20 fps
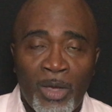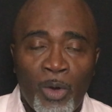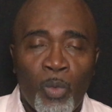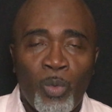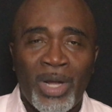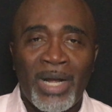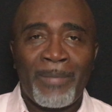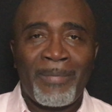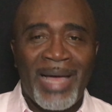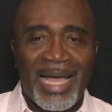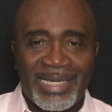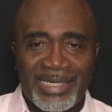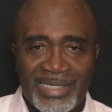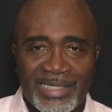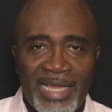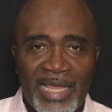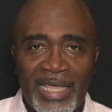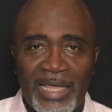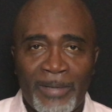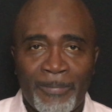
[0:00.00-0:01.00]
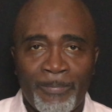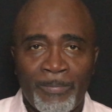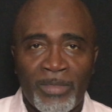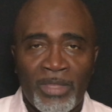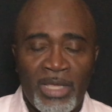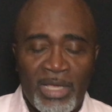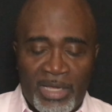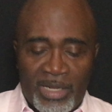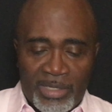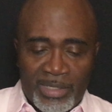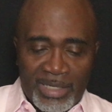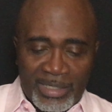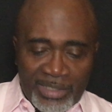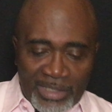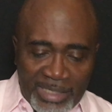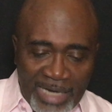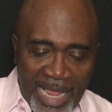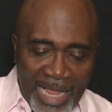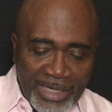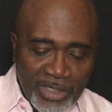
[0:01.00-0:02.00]
What am I saying? The
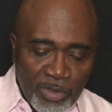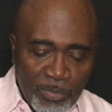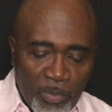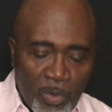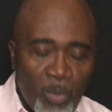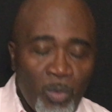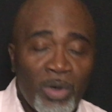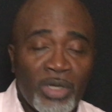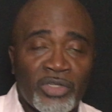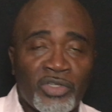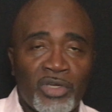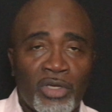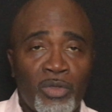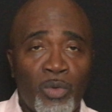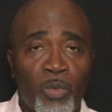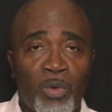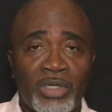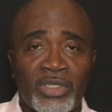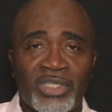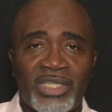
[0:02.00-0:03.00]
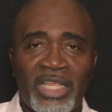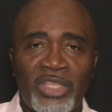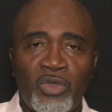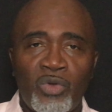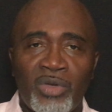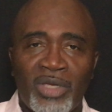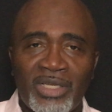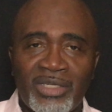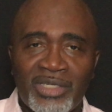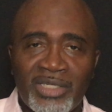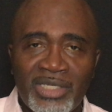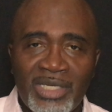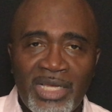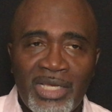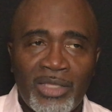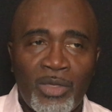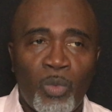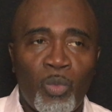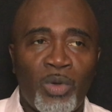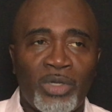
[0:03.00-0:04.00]
tangible ones are the ones that you can see,
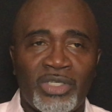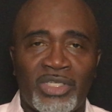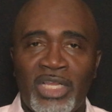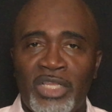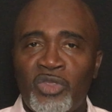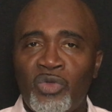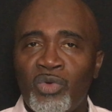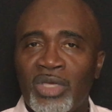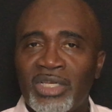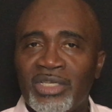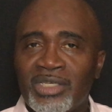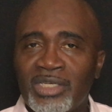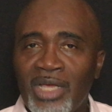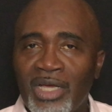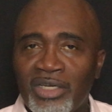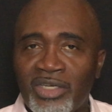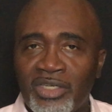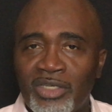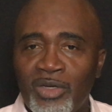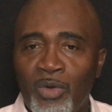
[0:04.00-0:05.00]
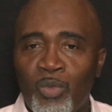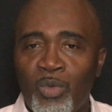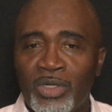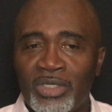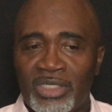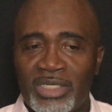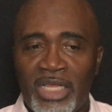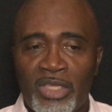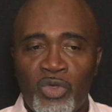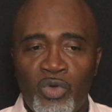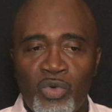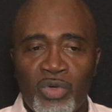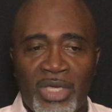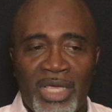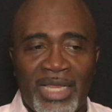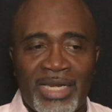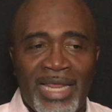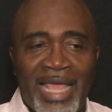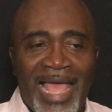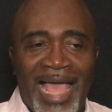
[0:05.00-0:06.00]
the ones that you can touch, the ones that you
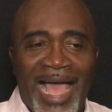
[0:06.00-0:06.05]
can